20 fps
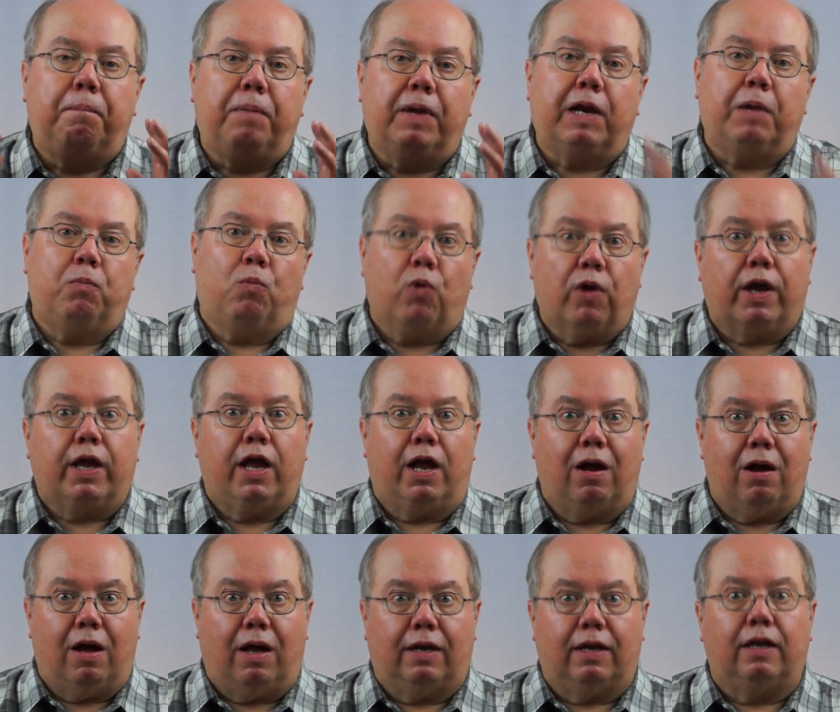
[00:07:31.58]
But I'm
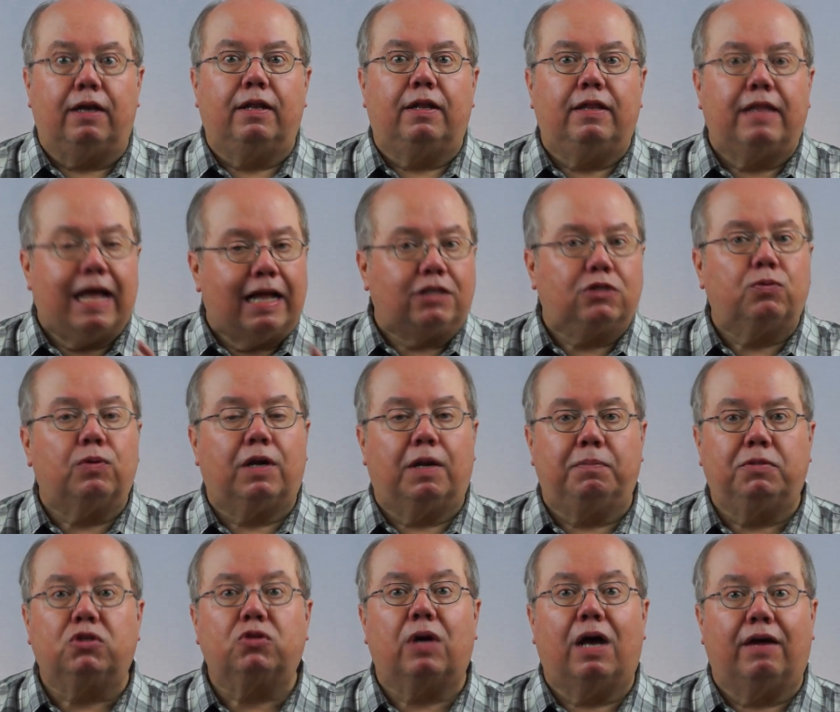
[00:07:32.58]
working on it. That's what
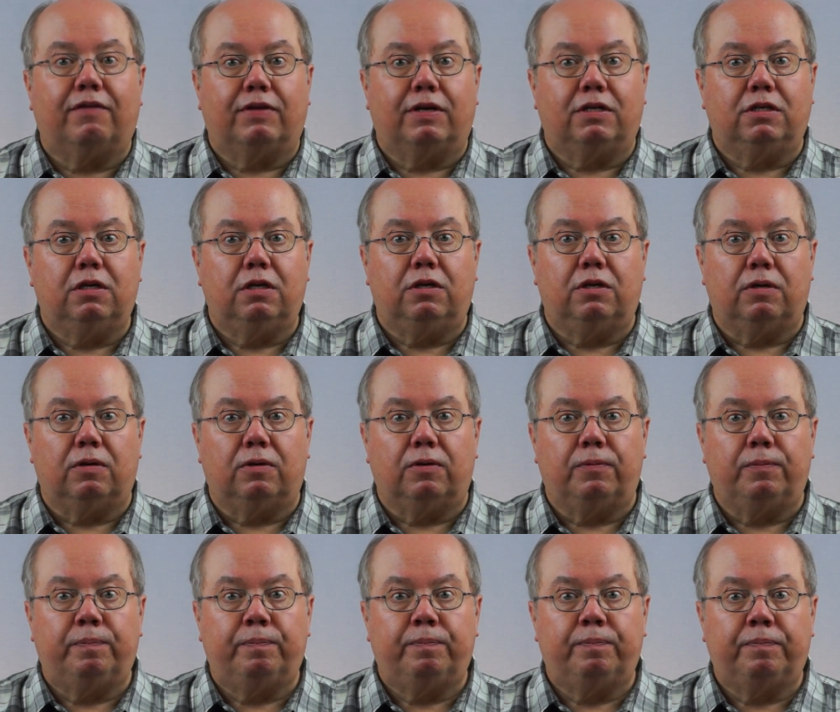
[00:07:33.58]
I'm striving to do.
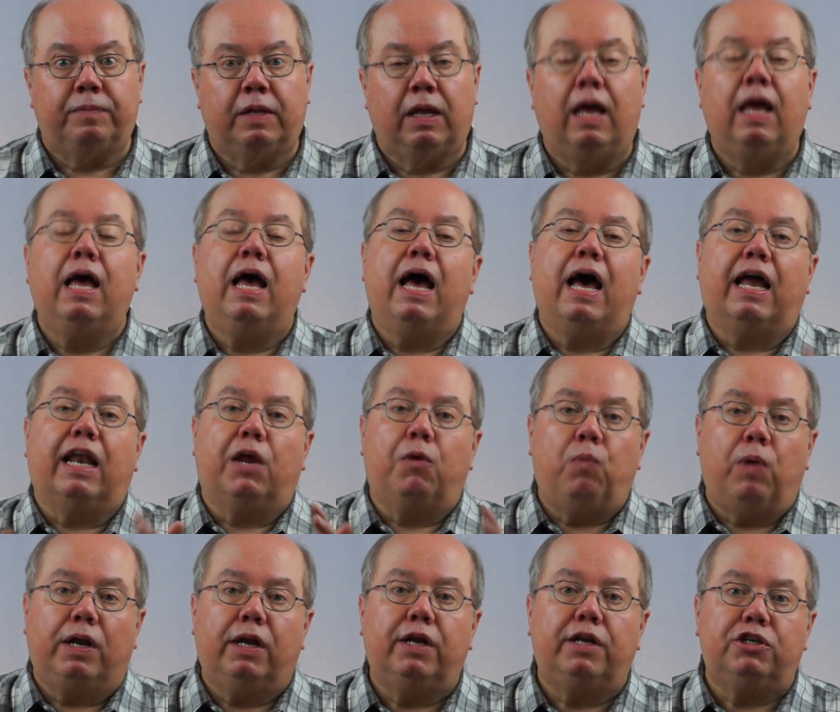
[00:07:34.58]
And I
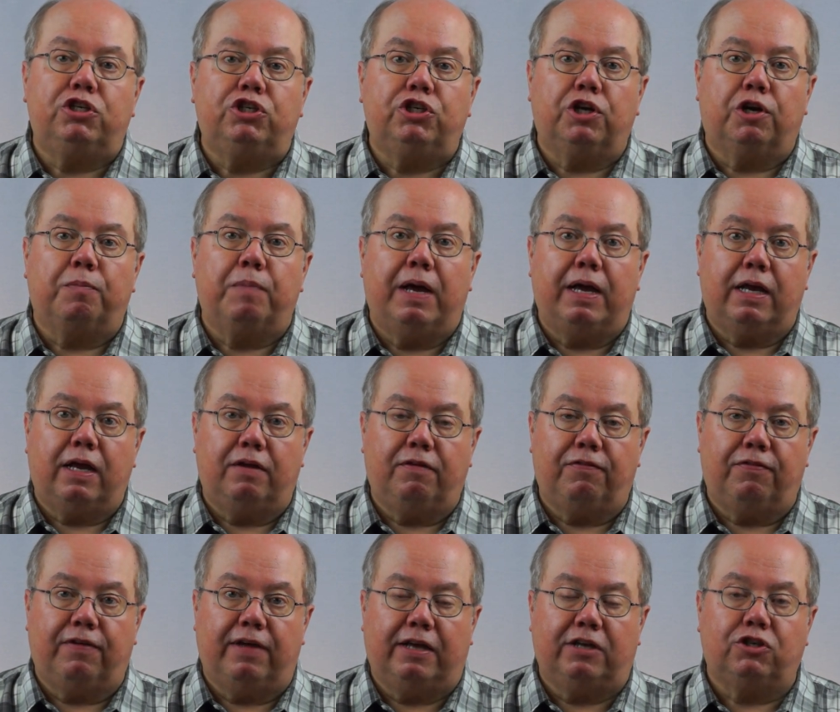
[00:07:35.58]
wanted to share my
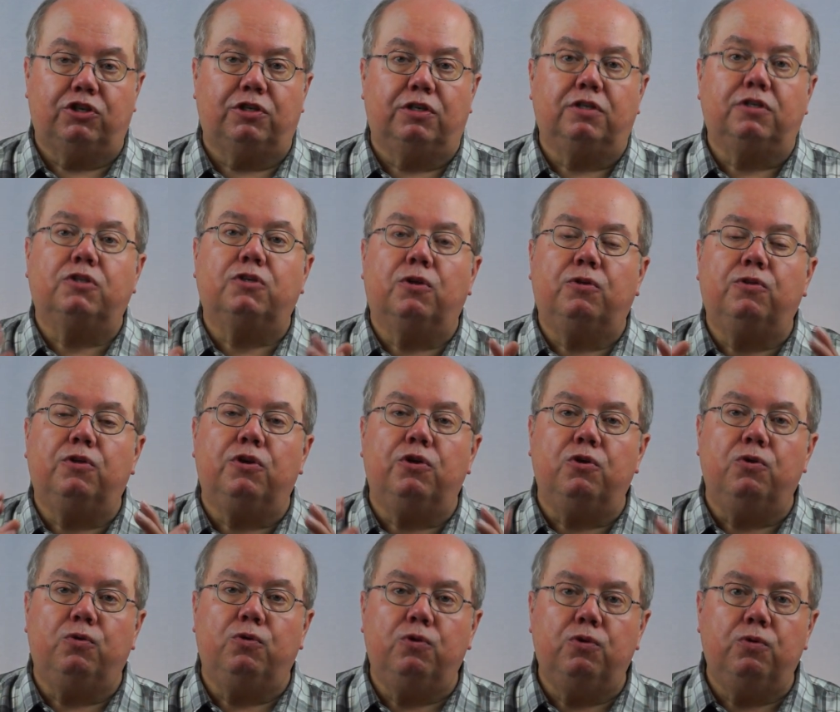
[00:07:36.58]
confession so that
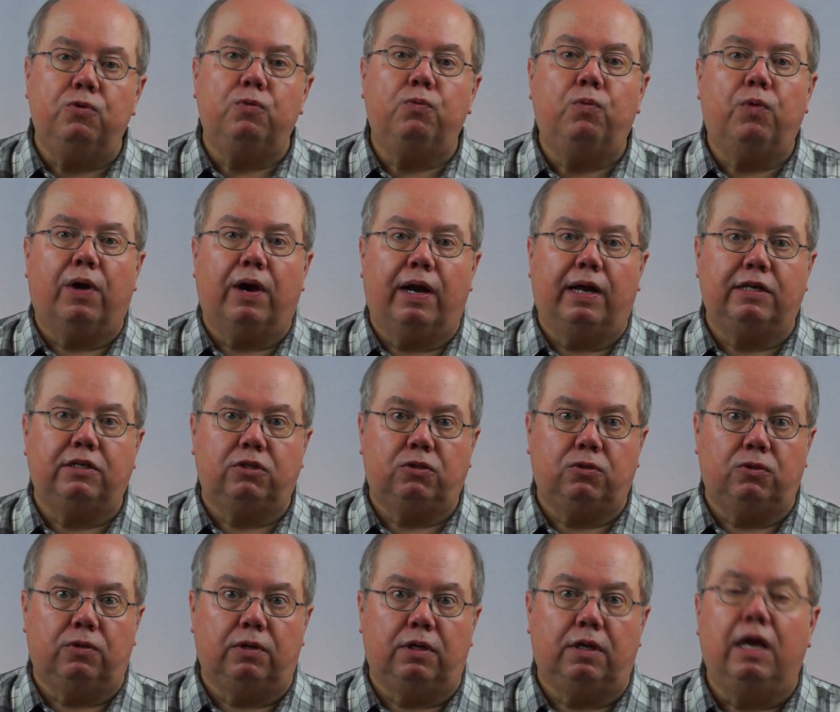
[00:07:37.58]
you knew where I
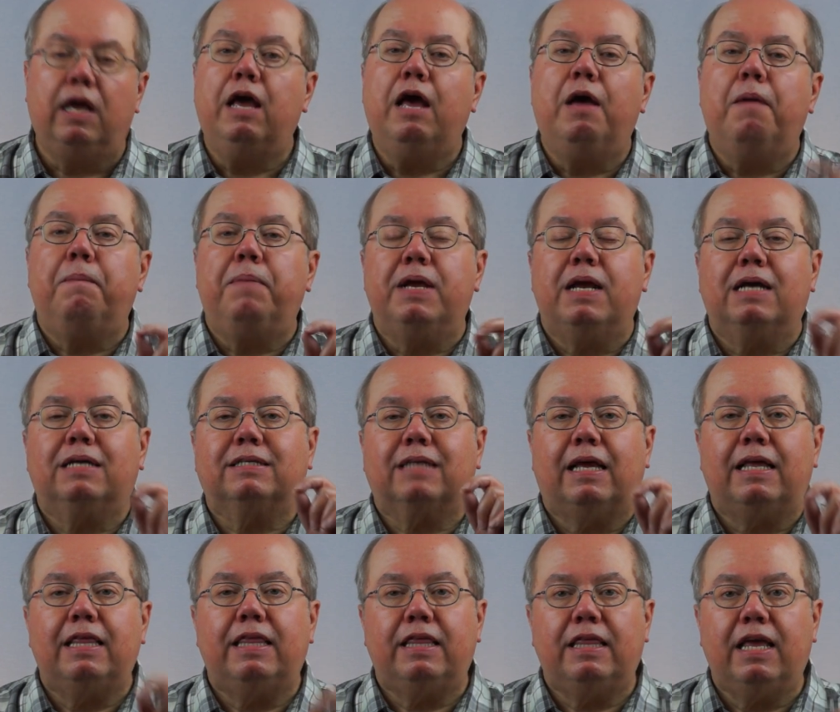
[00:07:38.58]
stood, because
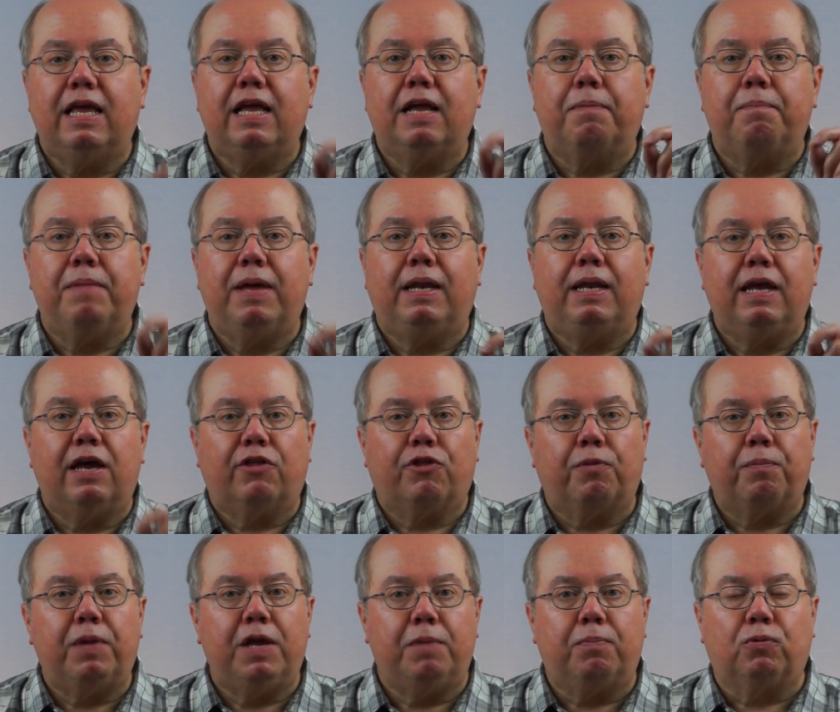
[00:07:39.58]
I think many
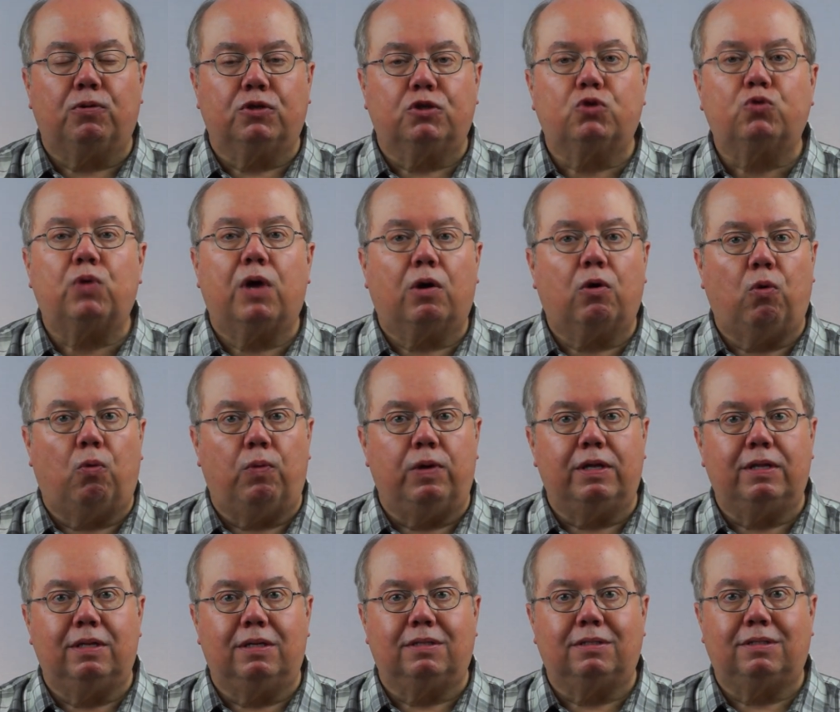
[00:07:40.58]
other people struggle
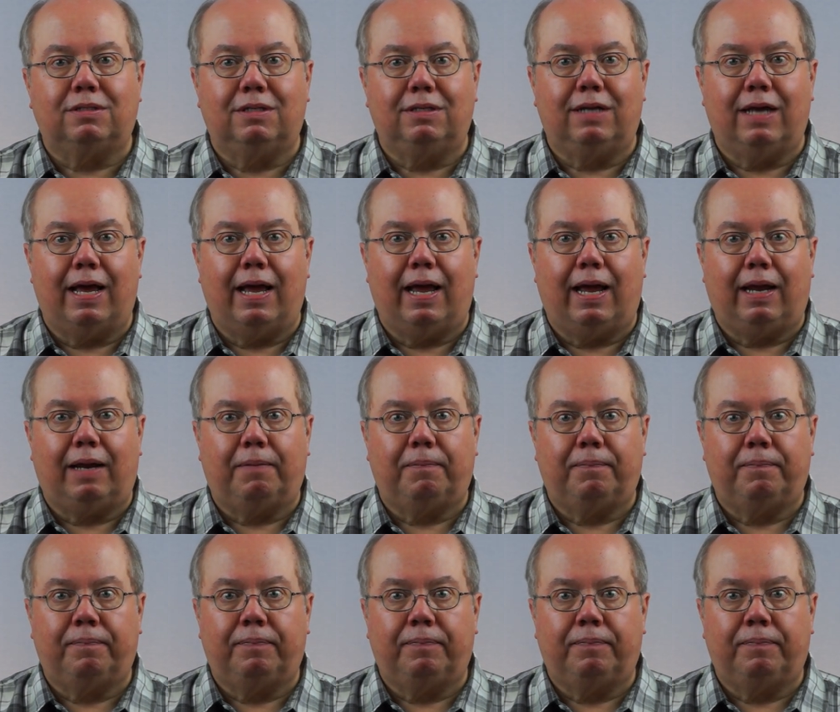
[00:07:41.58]
with this today.